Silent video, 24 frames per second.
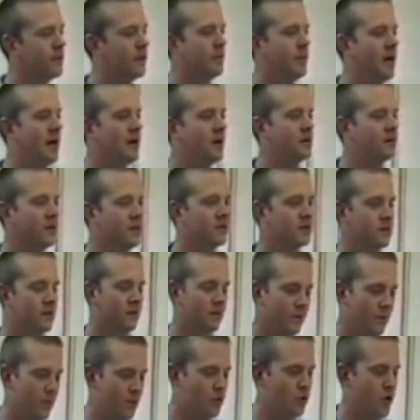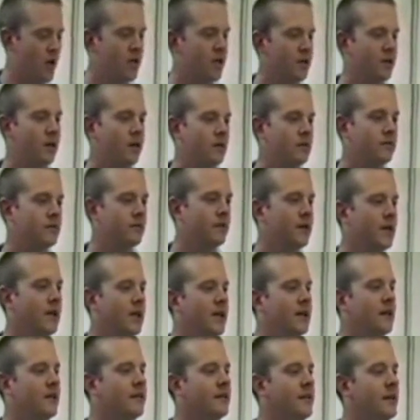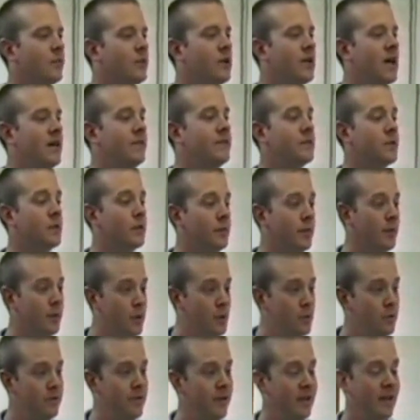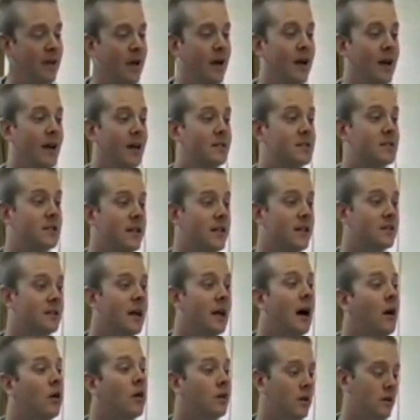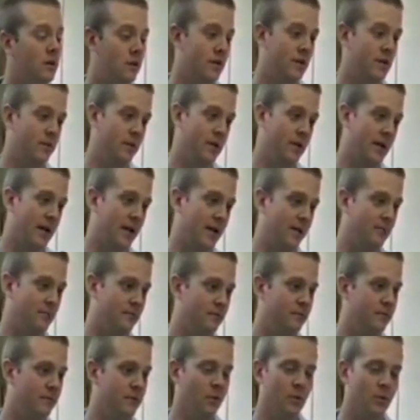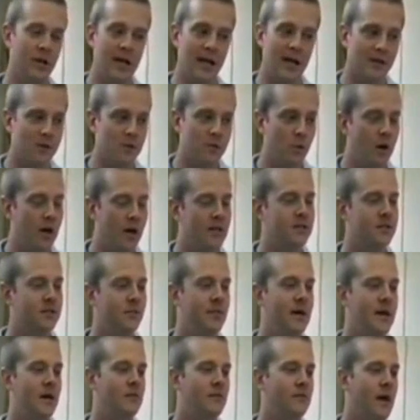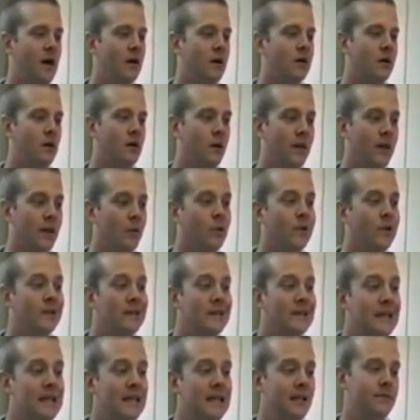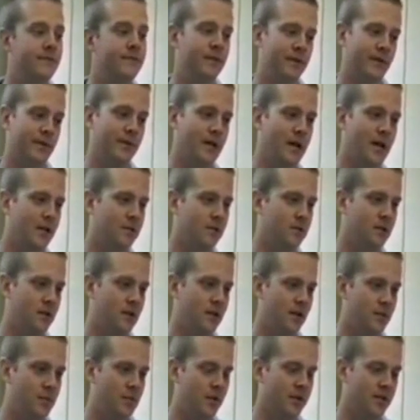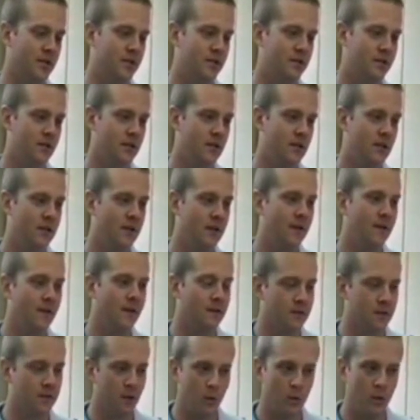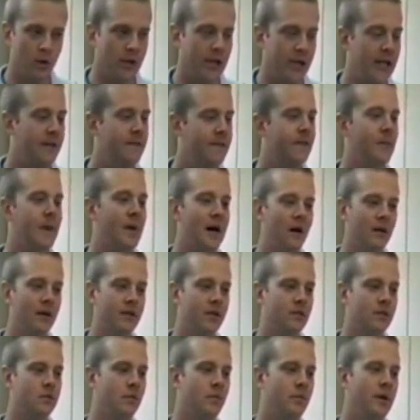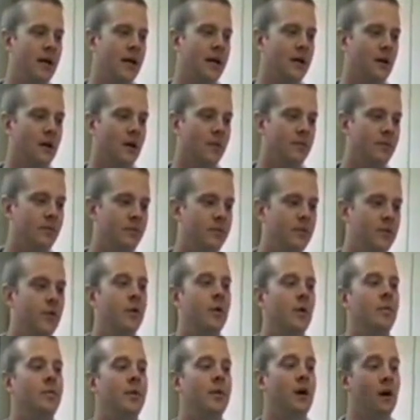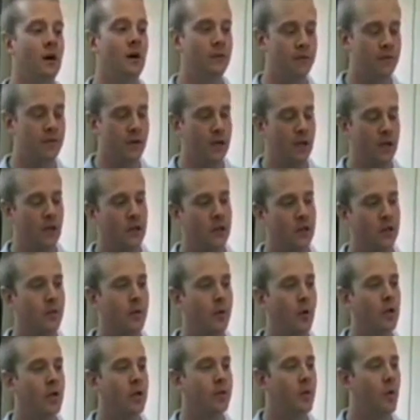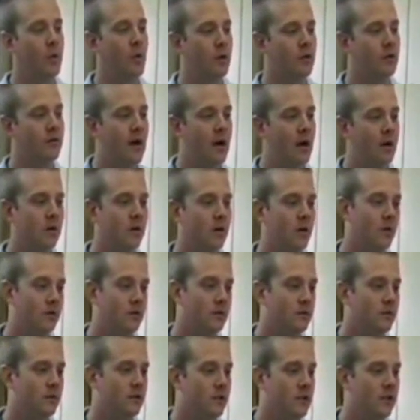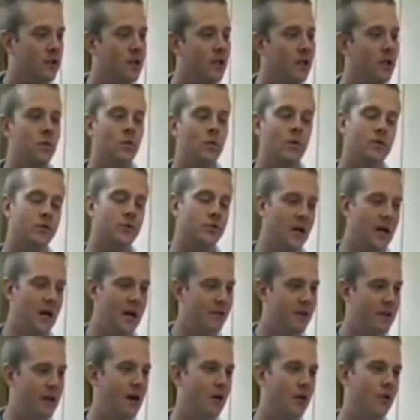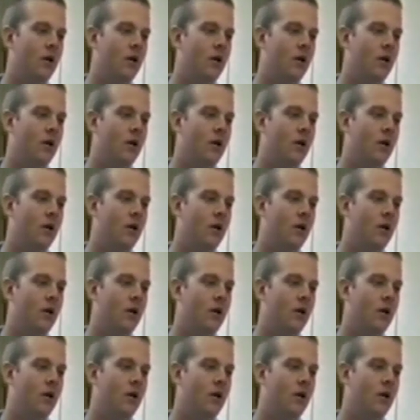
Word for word: from the biodiesel and we drain it off, then we have to remove our excess alcohol that we added. So we add twice the amount of alcohol that we need for the reaction to take place. So we'll heat the biodiesel back up to above the boiling point of alcohol. We'll drive the